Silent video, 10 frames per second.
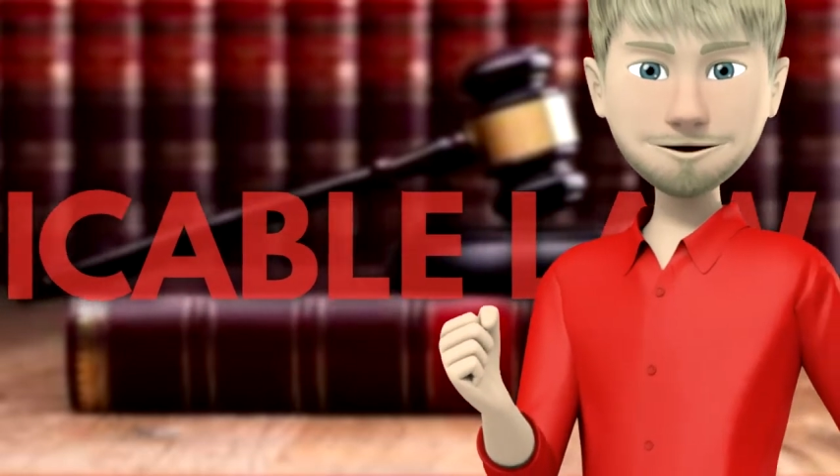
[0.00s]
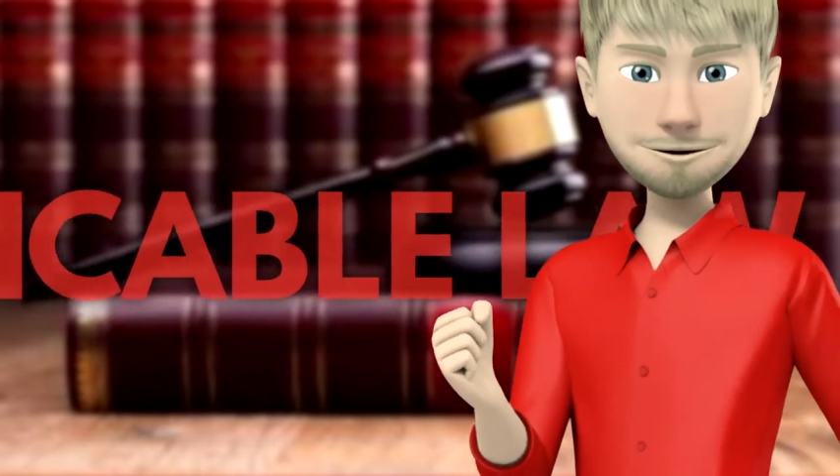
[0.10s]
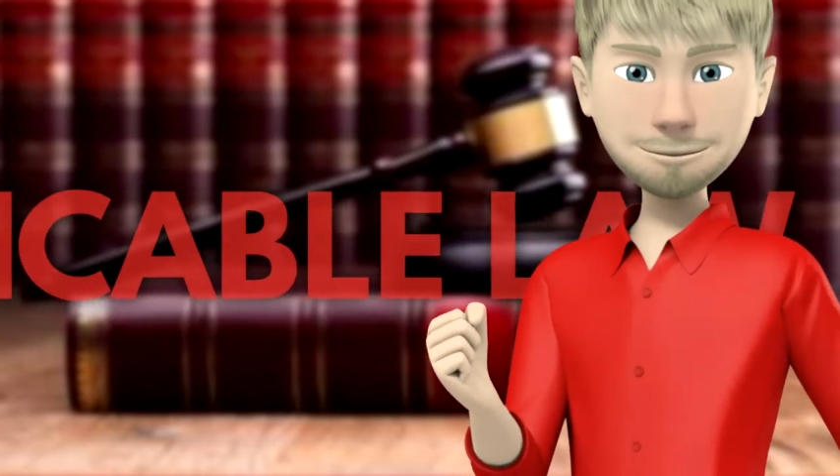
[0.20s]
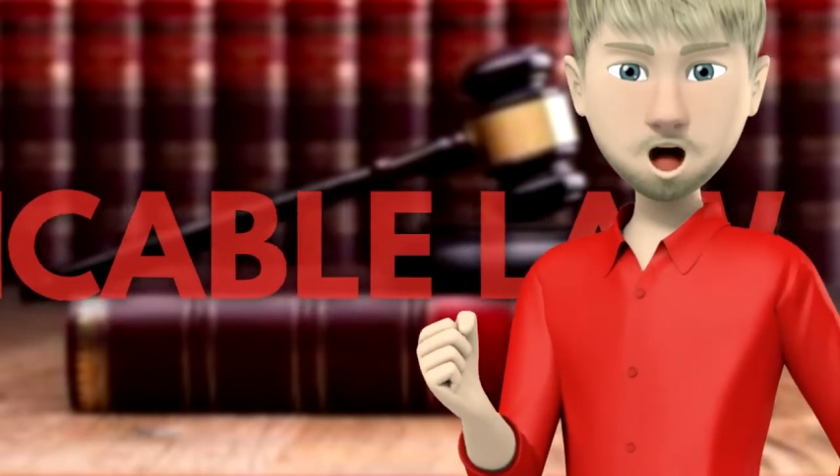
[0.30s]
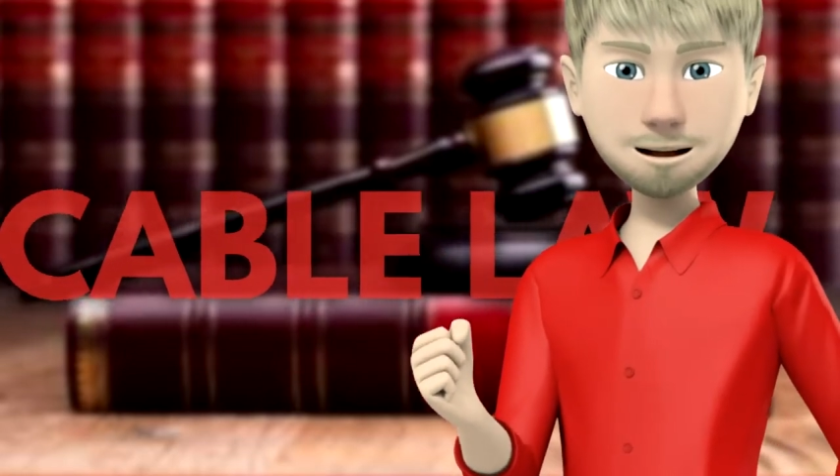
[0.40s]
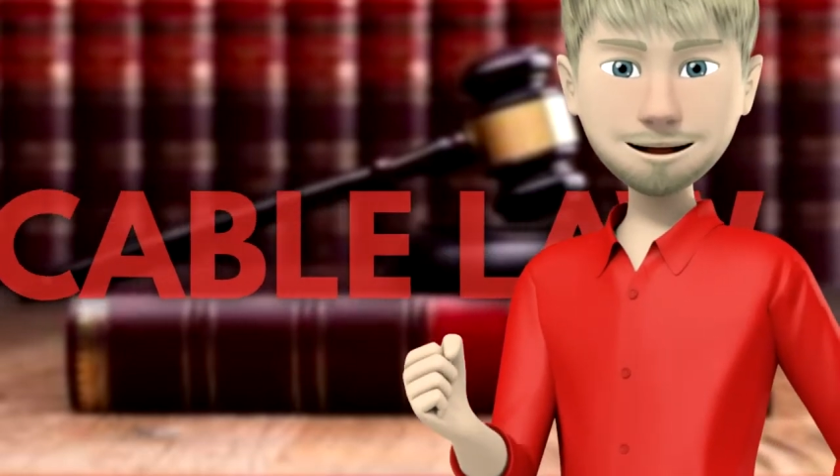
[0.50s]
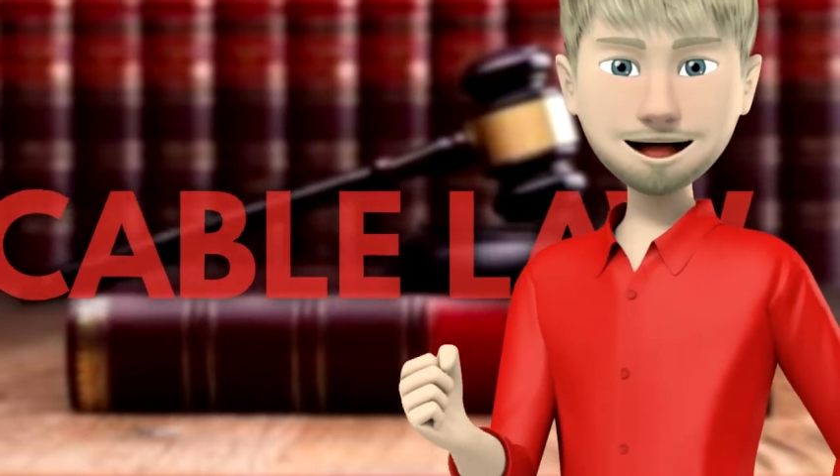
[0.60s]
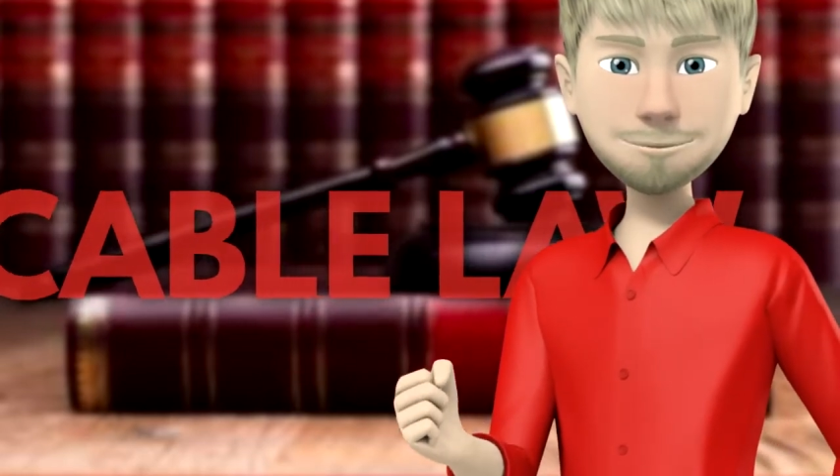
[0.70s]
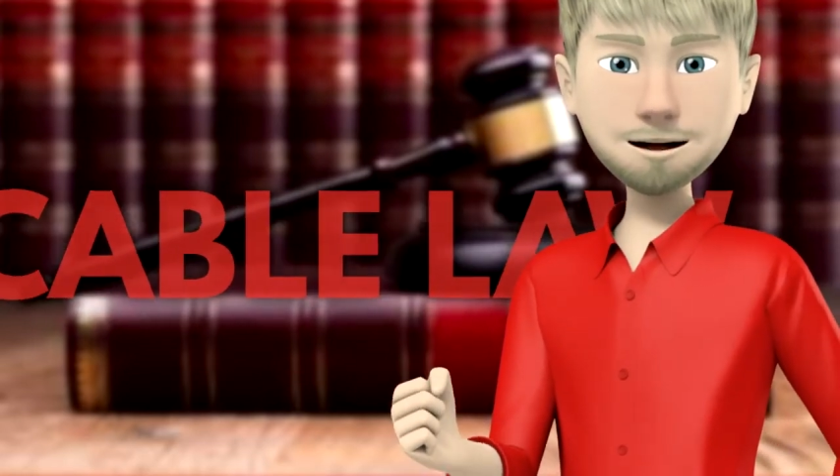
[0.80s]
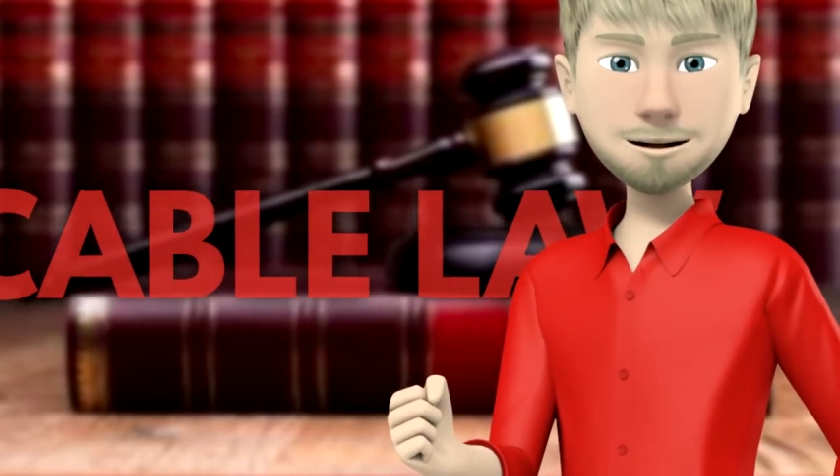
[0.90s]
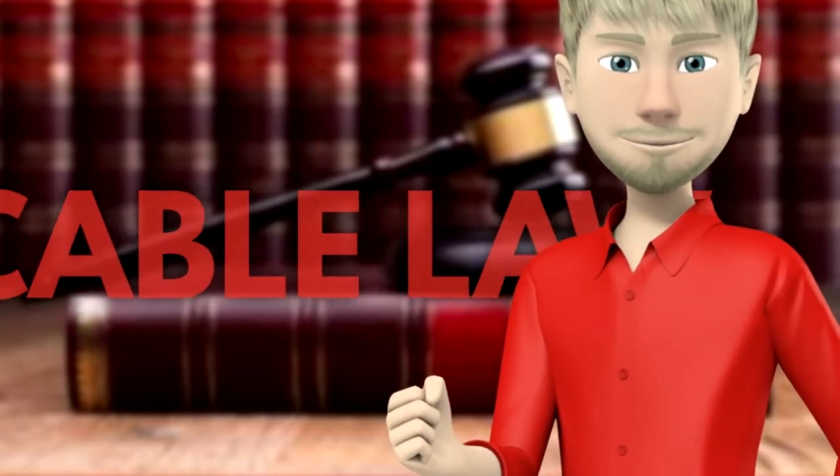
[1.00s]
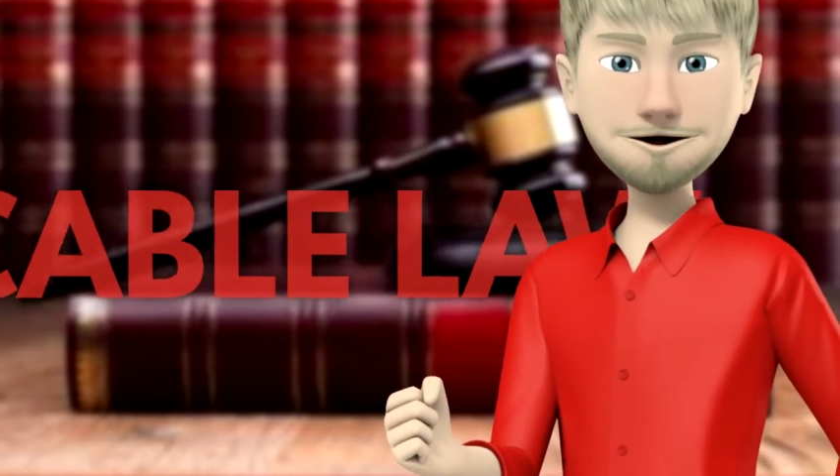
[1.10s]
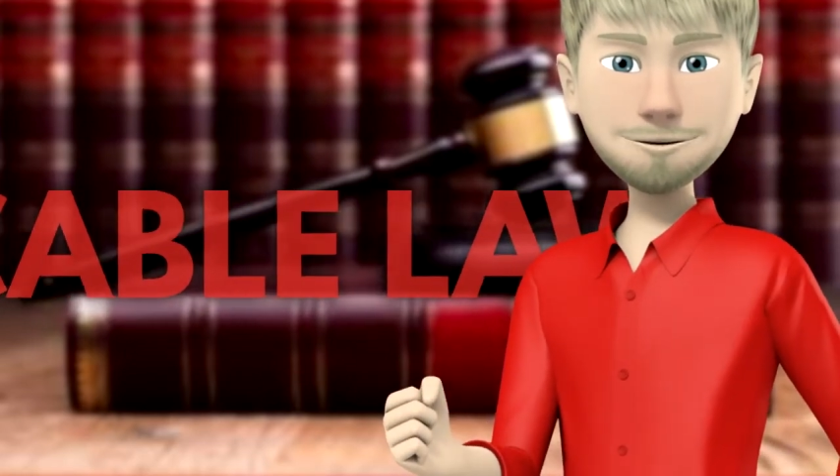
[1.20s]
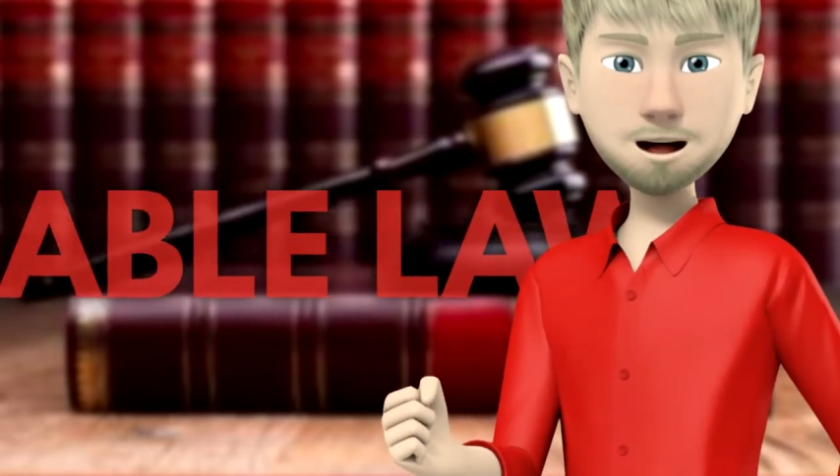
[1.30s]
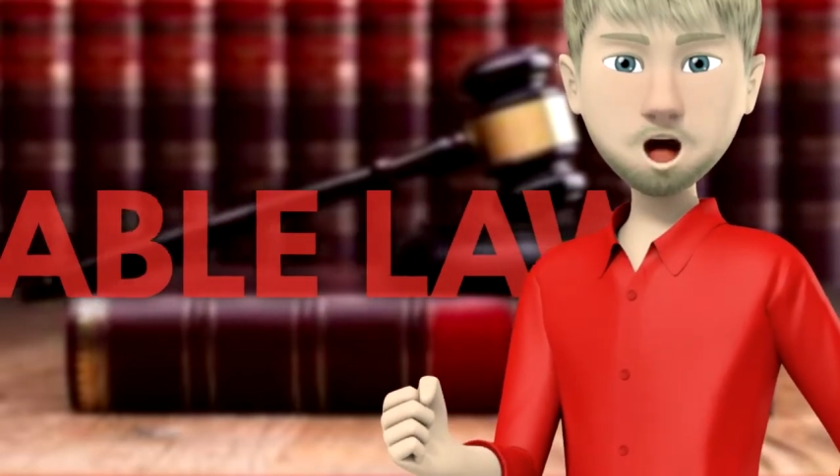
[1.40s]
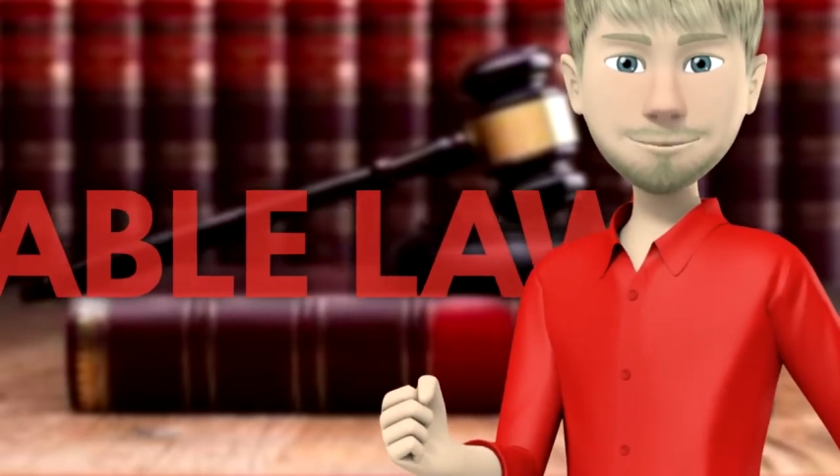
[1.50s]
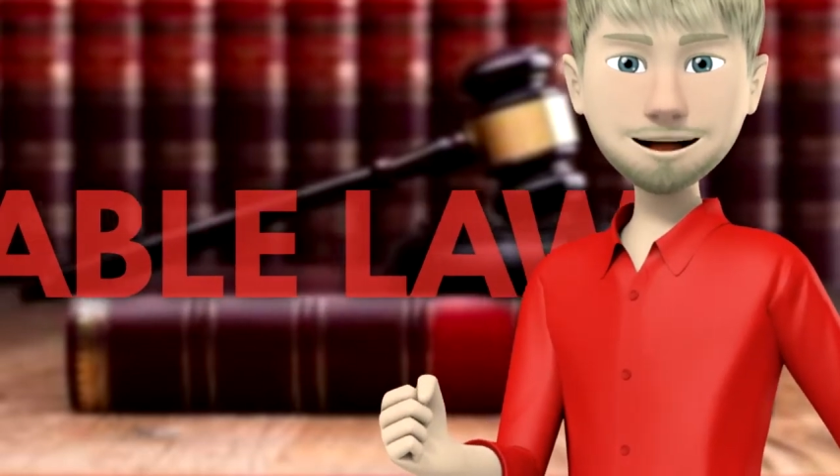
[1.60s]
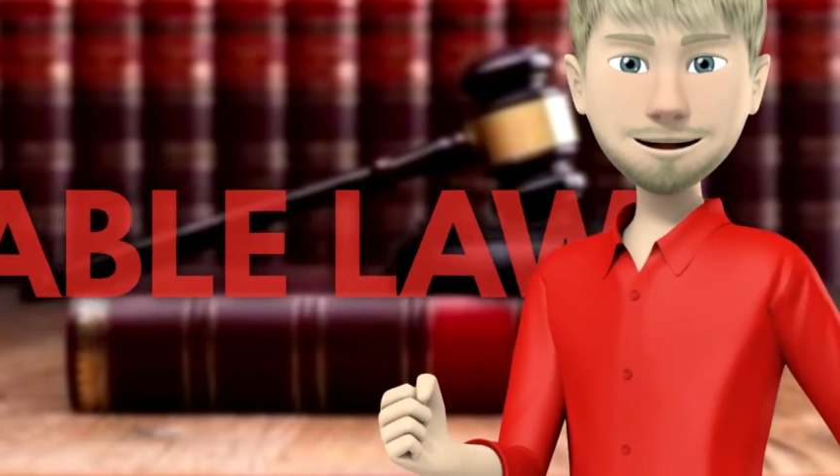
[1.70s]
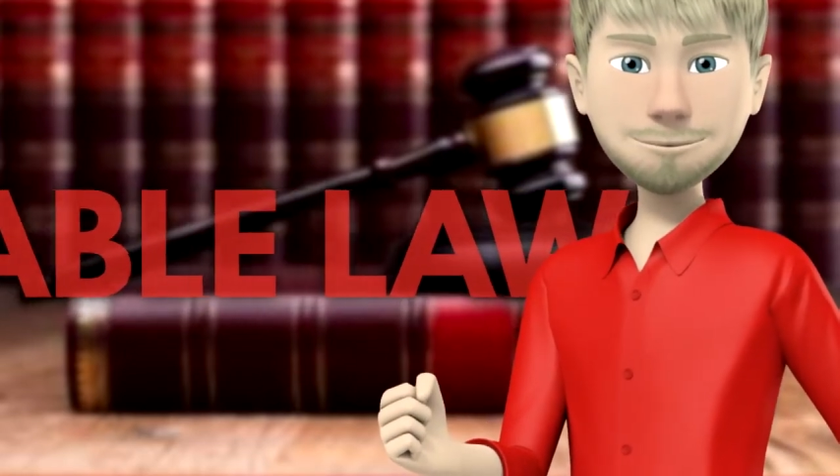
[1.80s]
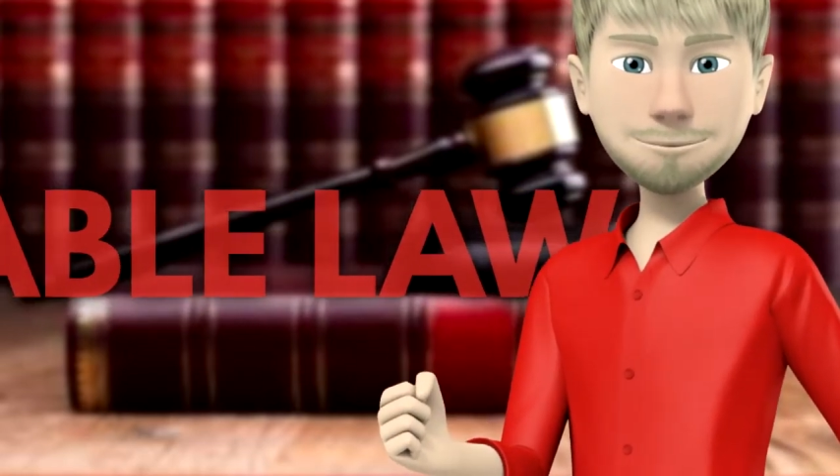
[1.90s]
is which inheritance law
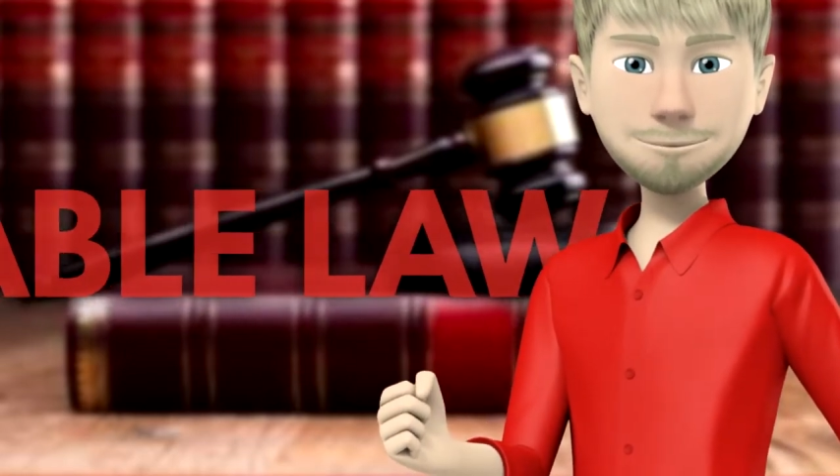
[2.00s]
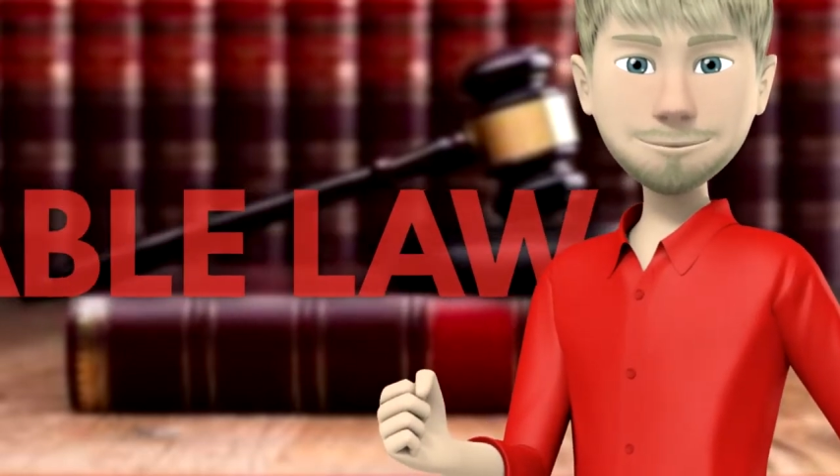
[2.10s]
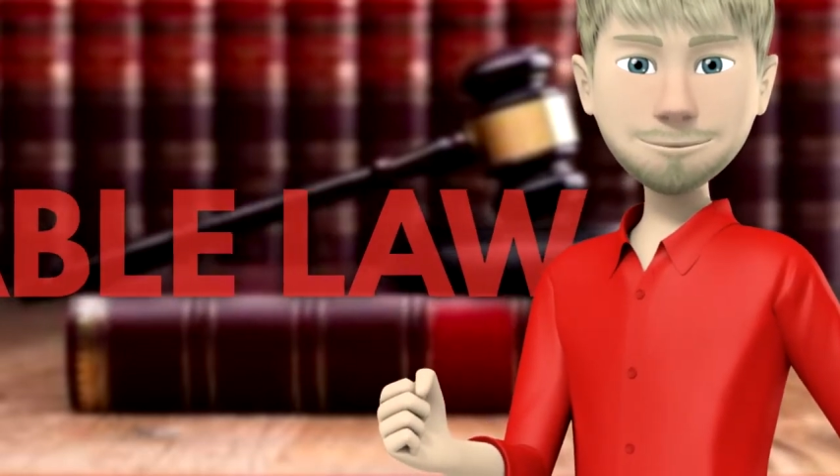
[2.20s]
applies,